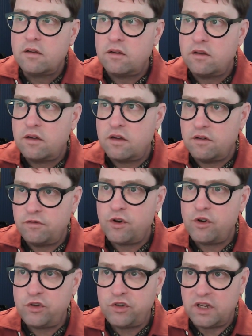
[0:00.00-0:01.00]

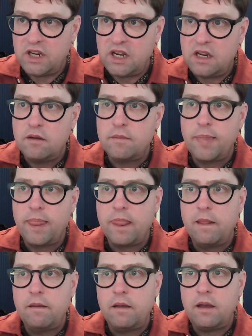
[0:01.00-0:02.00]
Conversely,
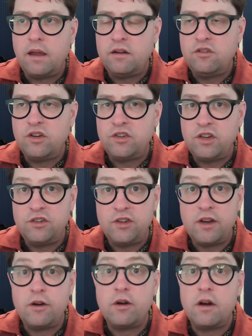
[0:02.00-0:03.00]
just as
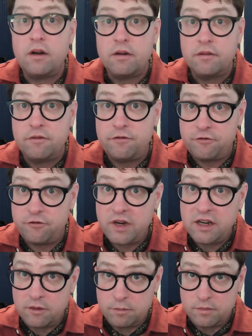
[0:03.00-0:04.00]
there are
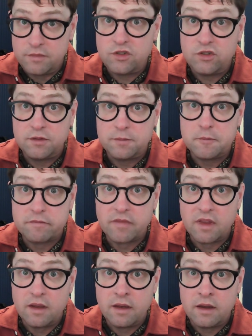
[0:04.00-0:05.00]
freedoms
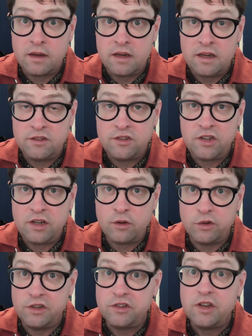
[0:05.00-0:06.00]
in
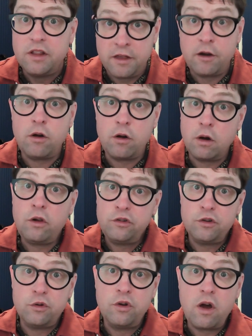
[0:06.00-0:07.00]
singleness, there are
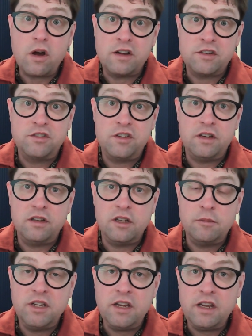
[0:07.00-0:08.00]
also costs and
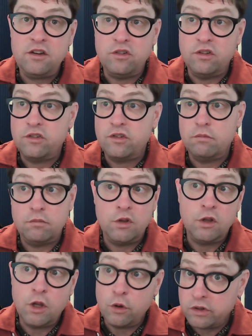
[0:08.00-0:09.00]
limitations.
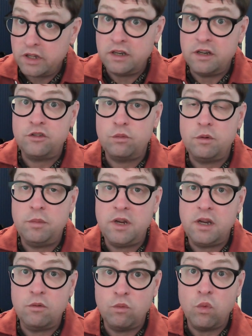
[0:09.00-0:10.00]
Loneliness would
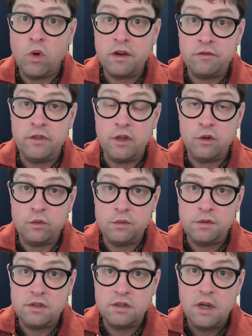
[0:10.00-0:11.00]
be one of
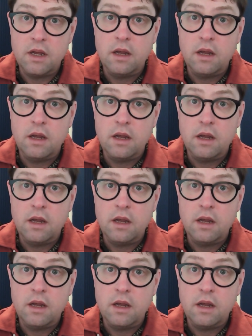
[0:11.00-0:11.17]
those.